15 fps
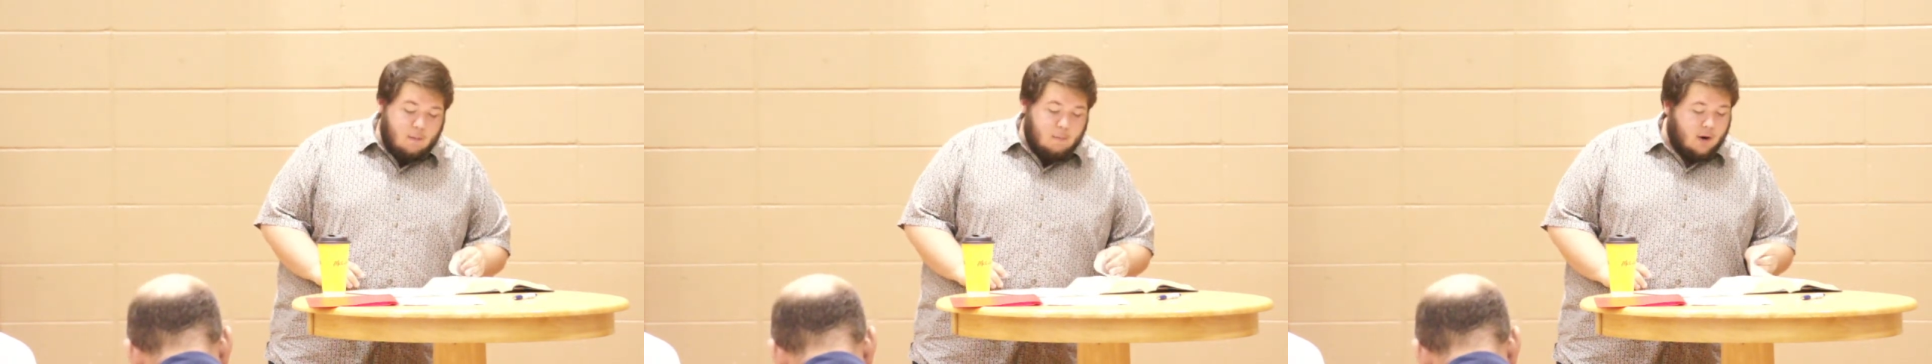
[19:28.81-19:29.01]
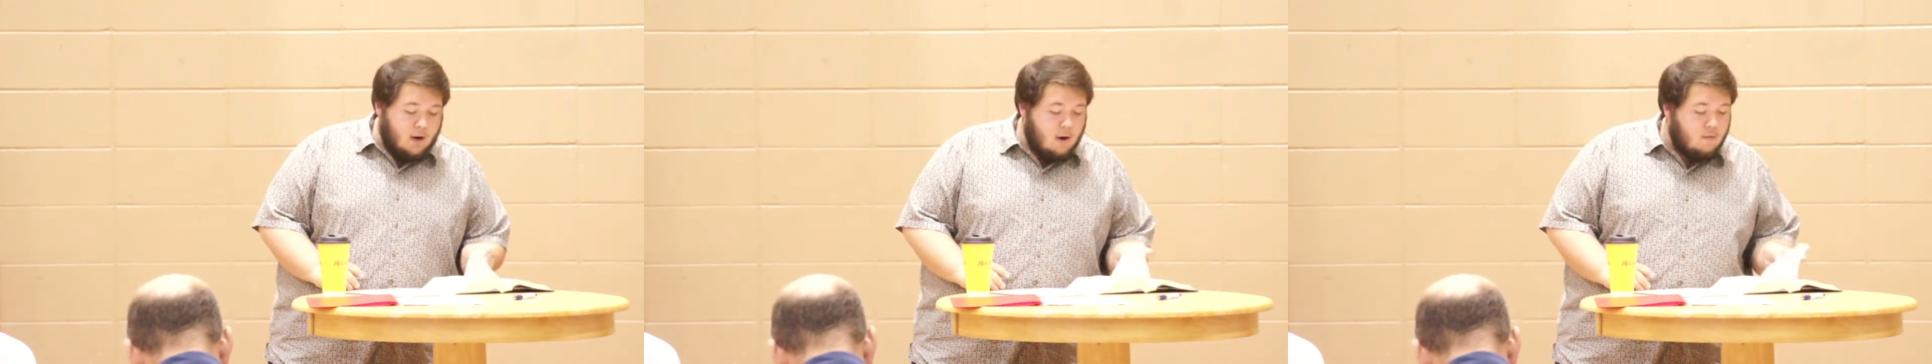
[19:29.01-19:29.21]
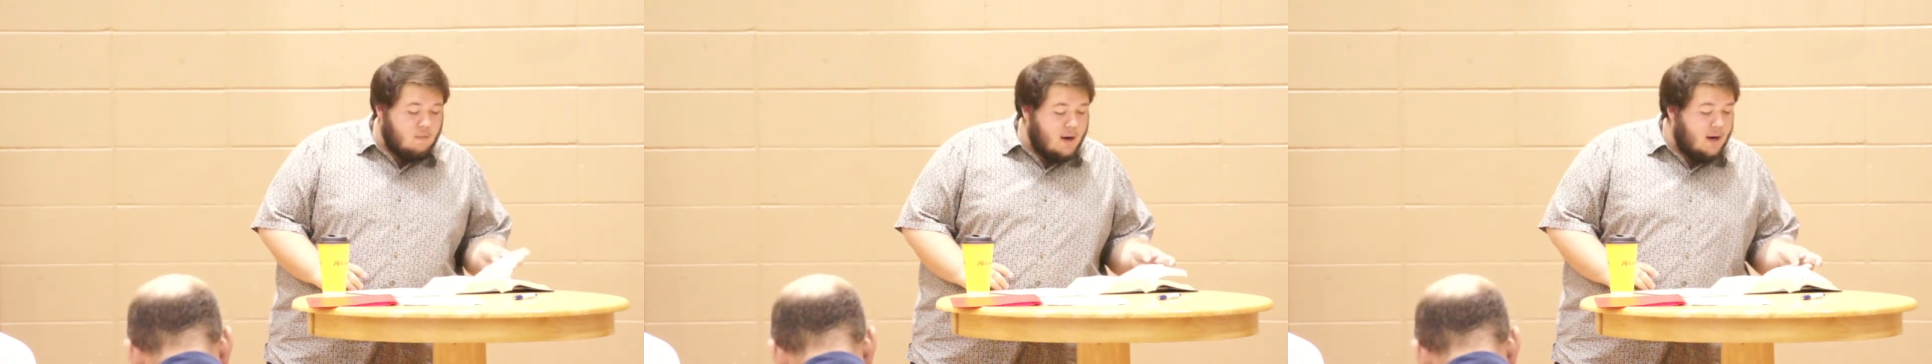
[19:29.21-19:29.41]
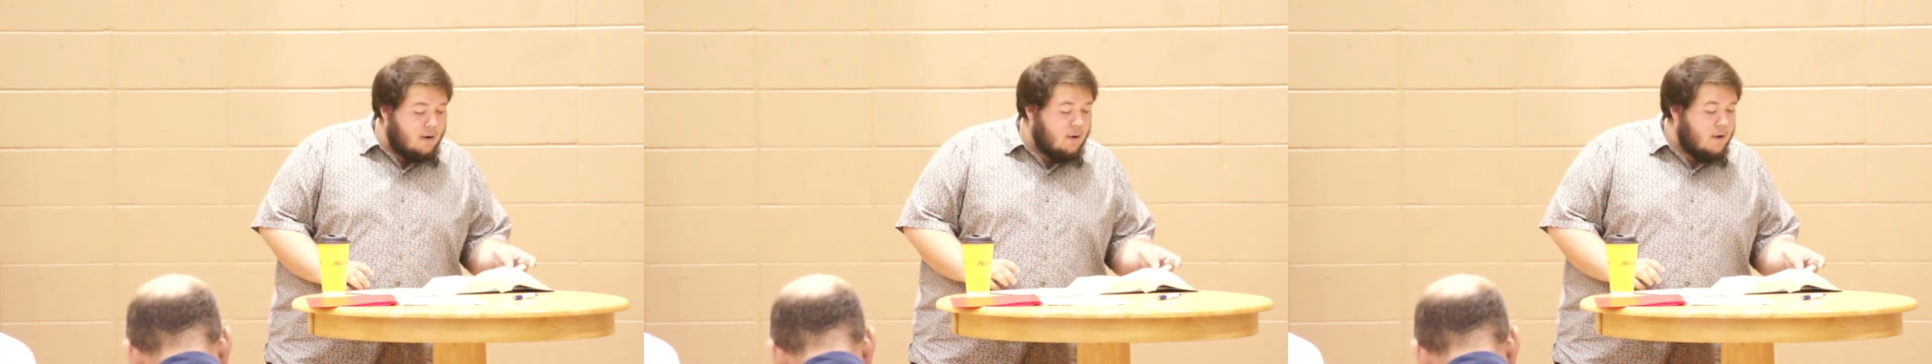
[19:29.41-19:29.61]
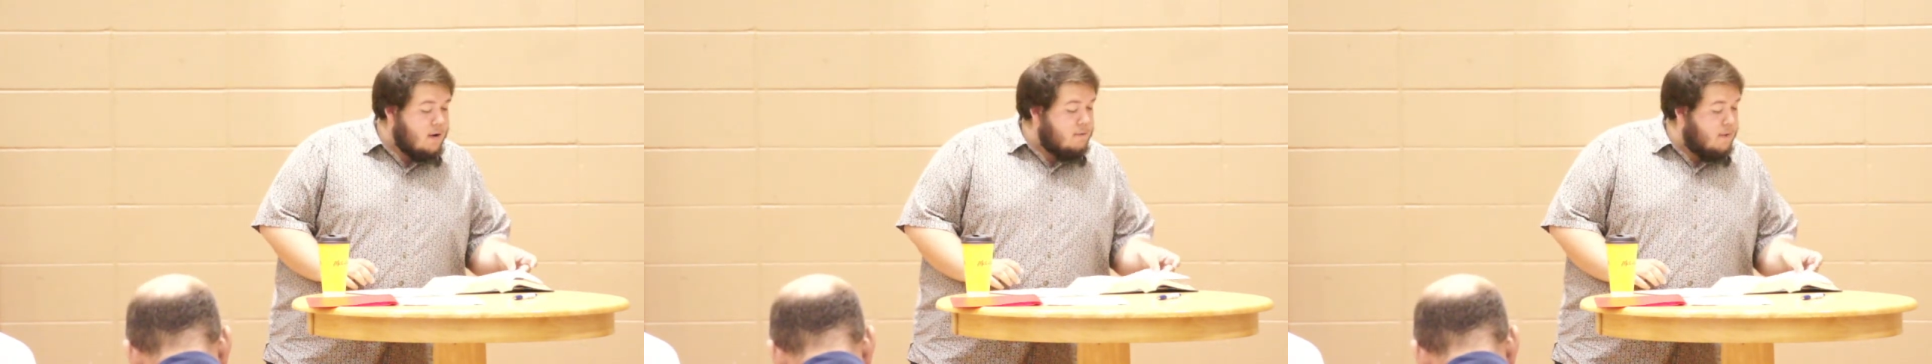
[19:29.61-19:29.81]
we're going to read
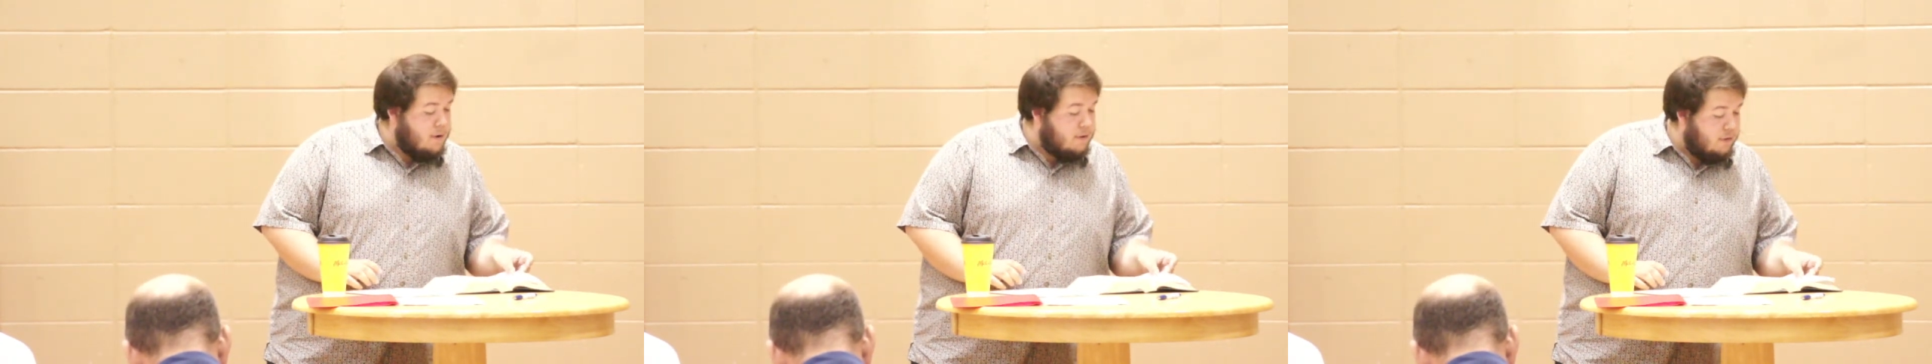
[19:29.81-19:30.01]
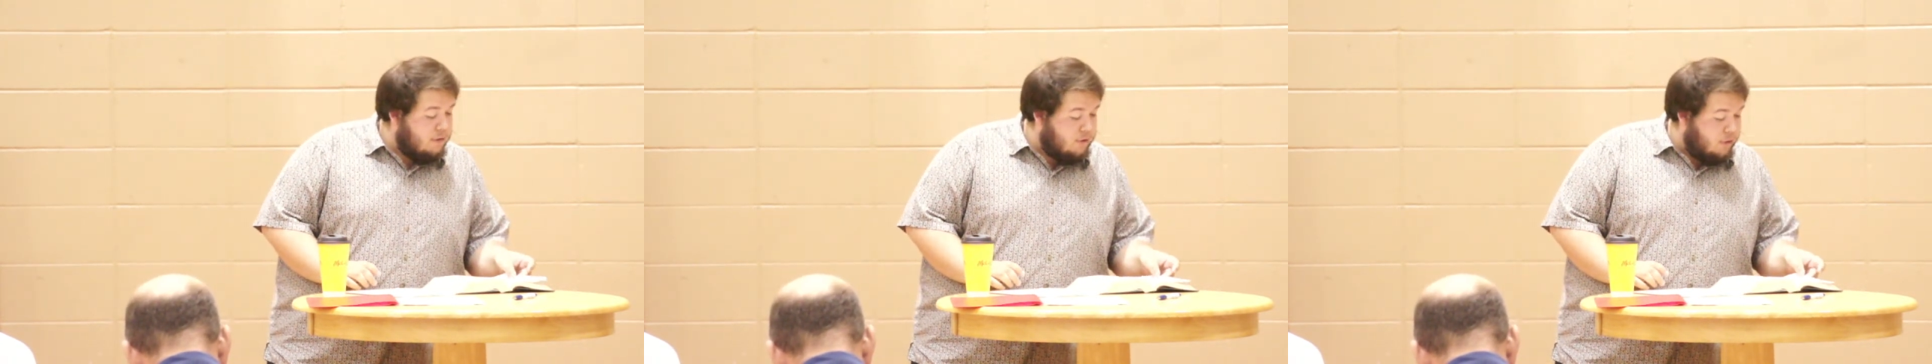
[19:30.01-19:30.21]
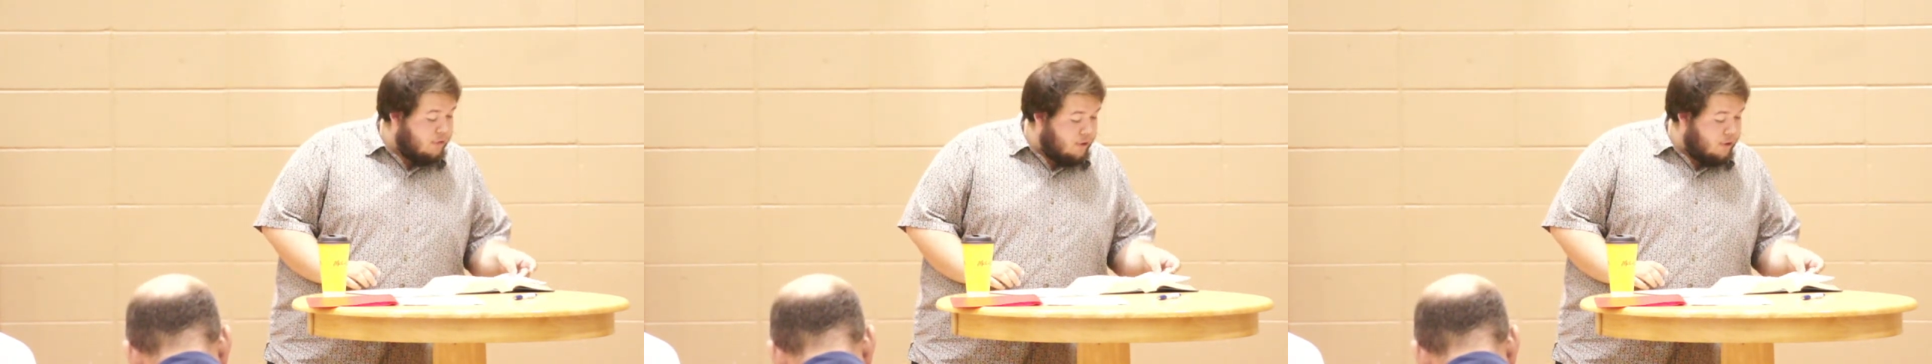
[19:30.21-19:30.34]
verses